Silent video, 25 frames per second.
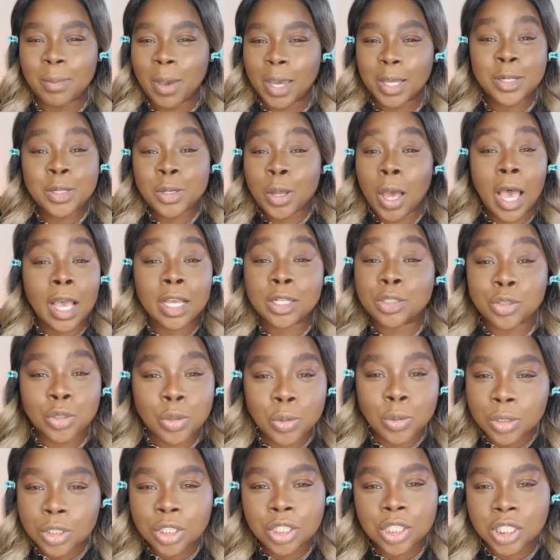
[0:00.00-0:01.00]
I
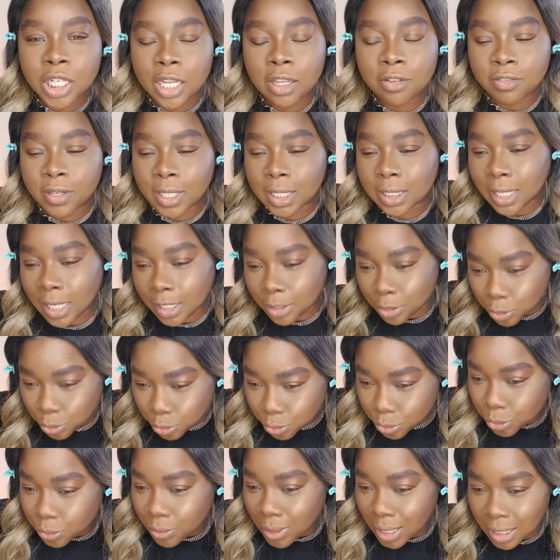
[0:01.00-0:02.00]
don't shave it. I
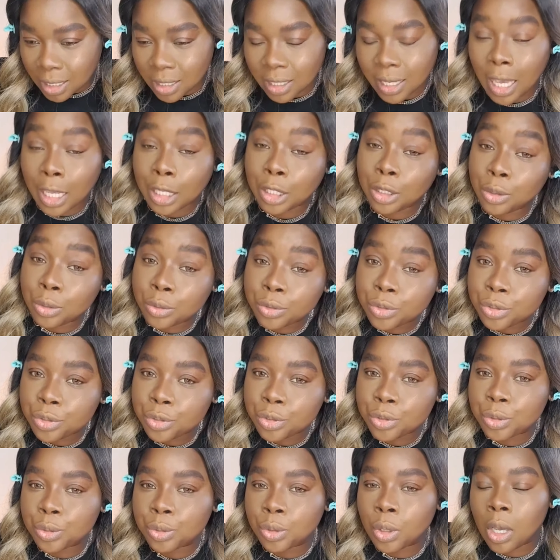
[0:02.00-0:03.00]
don't do anything. I used
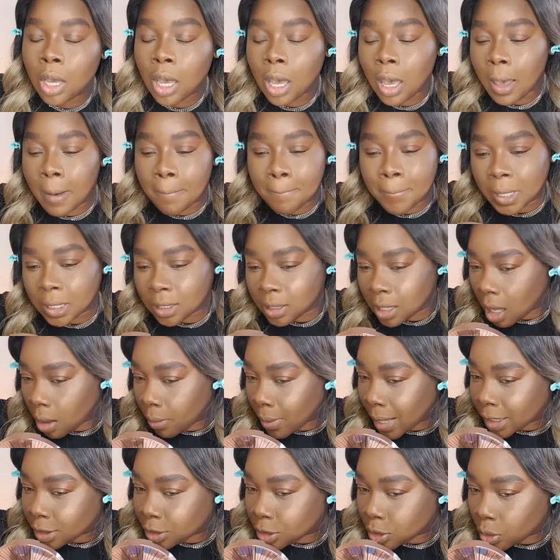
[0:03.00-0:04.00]
to, but now
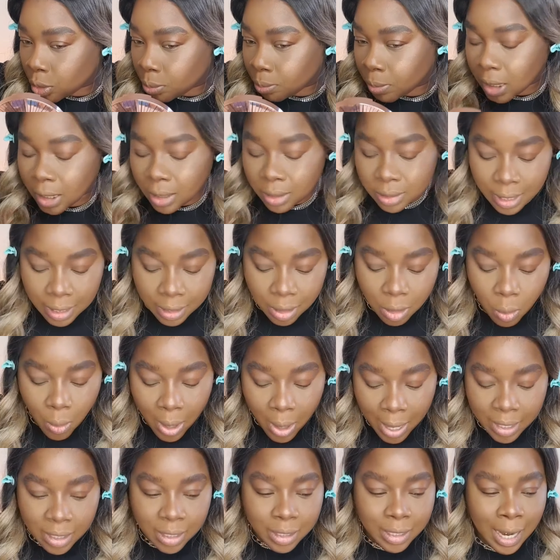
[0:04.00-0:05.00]
I don't, because I
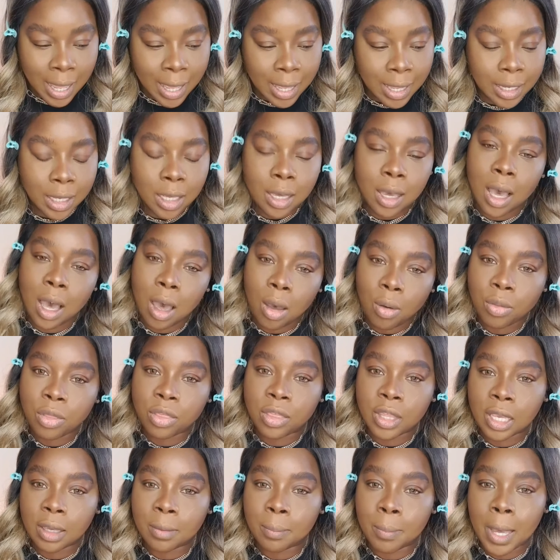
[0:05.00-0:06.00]
quite like how
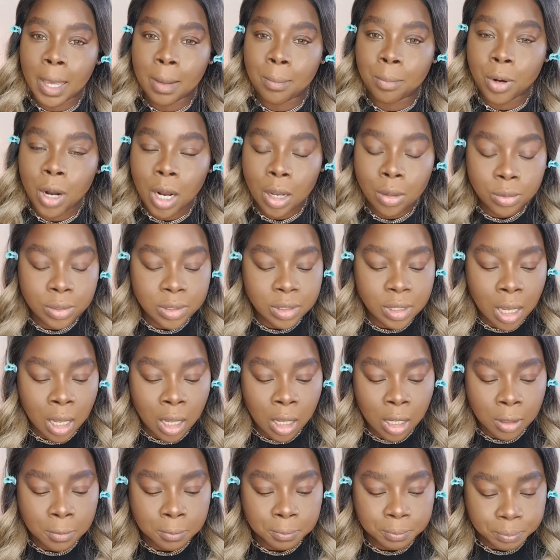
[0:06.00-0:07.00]
thick my brows
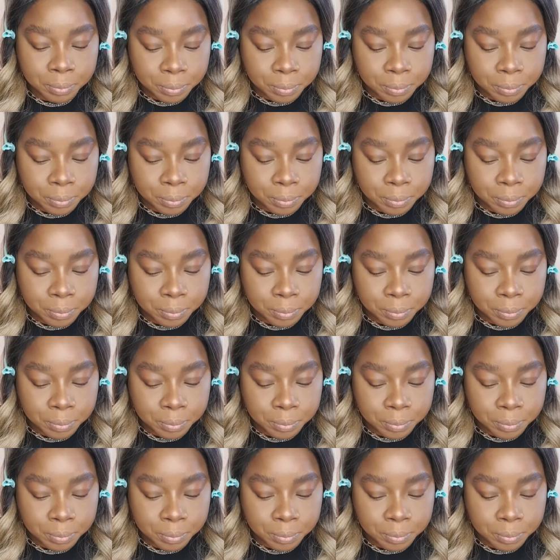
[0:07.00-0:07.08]
are.